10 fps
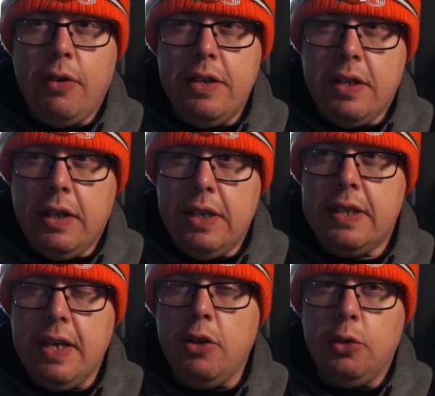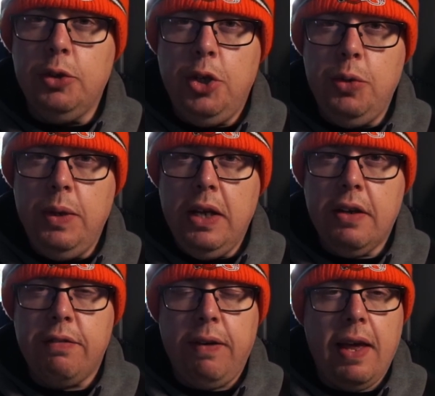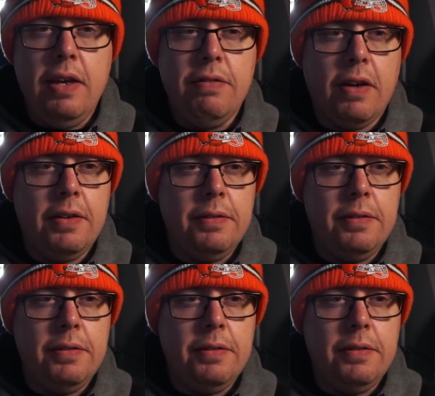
into this single unique flavour.